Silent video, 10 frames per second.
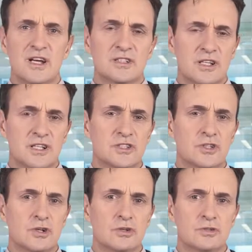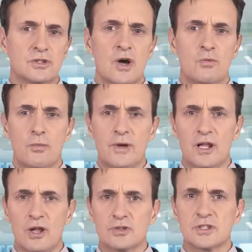so this news will be
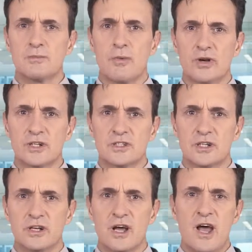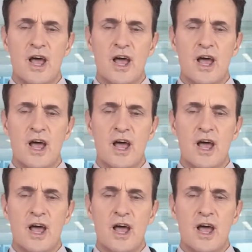closely monitored,